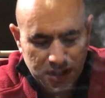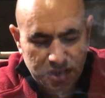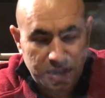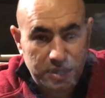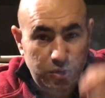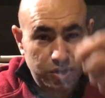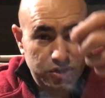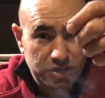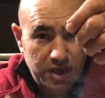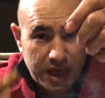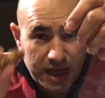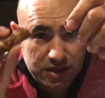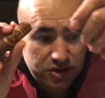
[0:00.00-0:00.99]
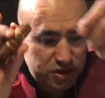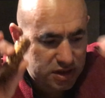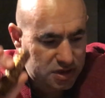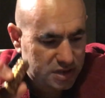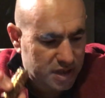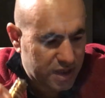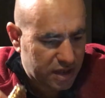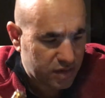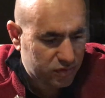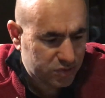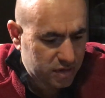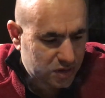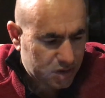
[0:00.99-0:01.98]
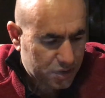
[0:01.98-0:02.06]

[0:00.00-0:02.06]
and I lost ash just now.